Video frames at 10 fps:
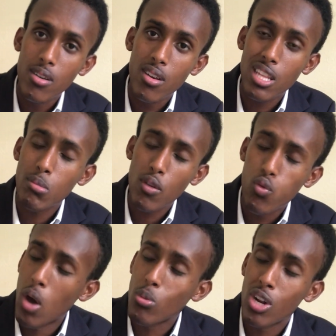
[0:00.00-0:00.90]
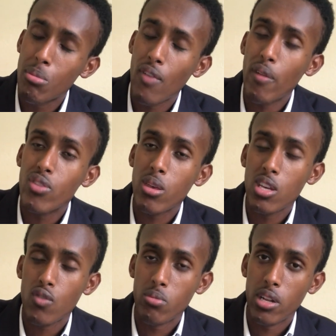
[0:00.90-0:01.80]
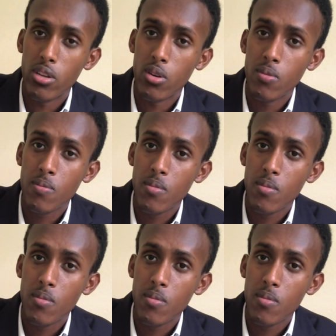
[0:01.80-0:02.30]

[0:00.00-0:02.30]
in terms of who I'm going to be 5 to 10 years from today, you know?